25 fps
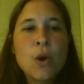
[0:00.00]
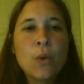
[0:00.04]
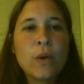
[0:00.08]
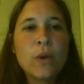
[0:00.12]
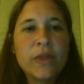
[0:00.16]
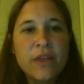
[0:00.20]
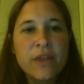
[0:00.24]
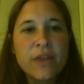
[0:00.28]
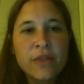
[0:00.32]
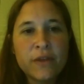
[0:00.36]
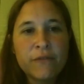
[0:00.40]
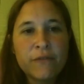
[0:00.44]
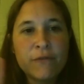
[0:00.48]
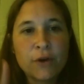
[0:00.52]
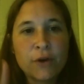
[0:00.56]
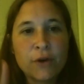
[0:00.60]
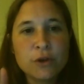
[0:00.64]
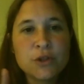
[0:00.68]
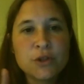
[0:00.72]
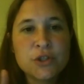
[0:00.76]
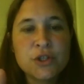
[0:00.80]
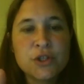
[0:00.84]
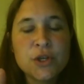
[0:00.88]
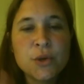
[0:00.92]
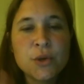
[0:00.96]
Within the
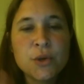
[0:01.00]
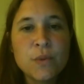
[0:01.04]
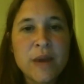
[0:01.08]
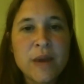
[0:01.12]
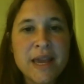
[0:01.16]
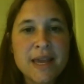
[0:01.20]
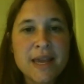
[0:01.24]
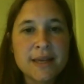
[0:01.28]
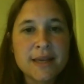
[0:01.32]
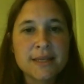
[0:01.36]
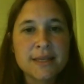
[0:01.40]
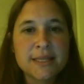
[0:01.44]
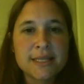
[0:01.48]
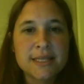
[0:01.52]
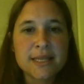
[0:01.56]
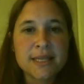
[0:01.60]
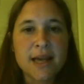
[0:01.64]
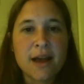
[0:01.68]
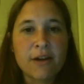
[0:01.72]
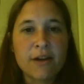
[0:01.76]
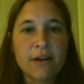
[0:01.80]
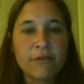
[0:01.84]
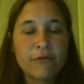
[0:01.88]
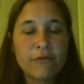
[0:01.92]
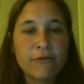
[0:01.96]
first 2 weeks
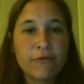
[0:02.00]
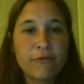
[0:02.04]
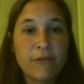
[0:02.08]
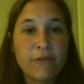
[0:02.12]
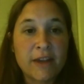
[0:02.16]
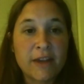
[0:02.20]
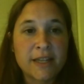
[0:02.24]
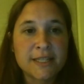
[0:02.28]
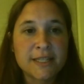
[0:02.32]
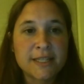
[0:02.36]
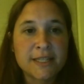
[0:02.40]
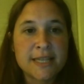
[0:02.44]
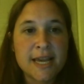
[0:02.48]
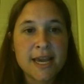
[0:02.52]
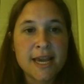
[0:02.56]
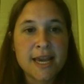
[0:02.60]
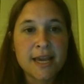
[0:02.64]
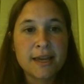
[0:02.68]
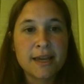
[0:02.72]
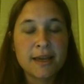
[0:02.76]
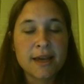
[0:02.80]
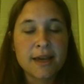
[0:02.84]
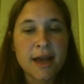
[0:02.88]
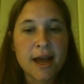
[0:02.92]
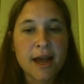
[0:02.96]
of
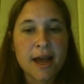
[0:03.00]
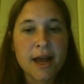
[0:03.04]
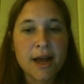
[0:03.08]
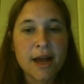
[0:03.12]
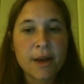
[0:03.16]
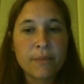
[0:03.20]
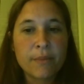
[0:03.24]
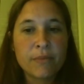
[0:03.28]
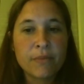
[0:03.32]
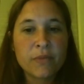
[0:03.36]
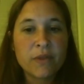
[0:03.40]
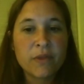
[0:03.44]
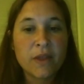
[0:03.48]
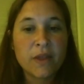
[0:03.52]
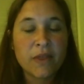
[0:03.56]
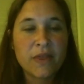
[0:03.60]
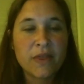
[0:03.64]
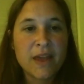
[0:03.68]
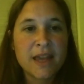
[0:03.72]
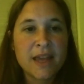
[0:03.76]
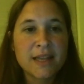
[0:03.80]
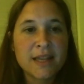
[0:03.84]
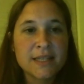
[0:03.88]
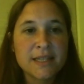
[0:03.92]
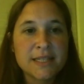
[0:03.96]
fixing the
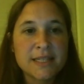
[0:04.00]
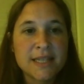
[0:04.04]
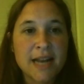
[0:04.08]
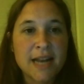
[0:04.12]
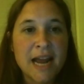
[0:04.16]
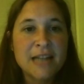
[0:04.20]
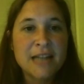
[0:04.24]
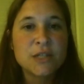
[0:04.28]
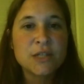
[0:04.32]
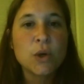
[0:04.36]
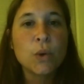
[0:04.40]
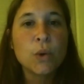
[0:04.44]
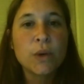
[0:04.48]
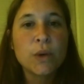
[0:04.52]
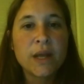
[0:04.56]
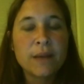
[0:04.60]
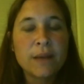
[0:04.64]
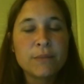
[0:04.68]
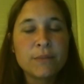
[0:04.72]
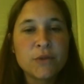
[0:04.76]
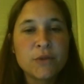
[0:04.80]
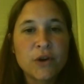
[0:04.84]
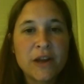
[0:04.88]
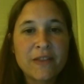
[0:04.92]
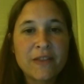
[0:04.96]
things that I told
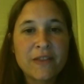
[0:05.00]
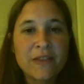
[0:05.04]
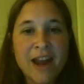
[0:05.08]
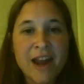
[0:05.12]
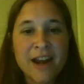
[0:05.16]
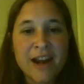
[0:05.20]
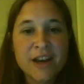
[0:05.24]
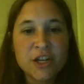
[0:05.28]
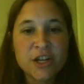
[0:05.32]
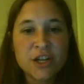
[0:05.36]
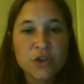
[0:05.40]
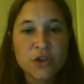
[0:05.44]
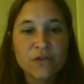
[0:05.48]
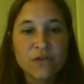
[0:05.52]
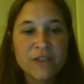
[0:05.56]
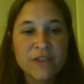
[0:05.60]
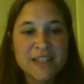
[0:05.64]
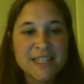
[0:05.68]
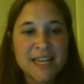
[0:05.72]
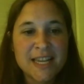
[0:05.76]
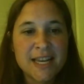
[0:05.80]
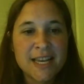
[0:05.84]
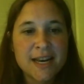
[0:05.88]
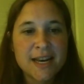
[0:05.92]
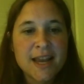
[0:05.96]
him during that initial
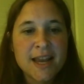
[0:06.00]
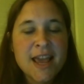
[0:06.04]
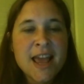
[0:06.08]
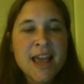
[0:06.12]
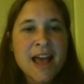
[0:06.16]
visit,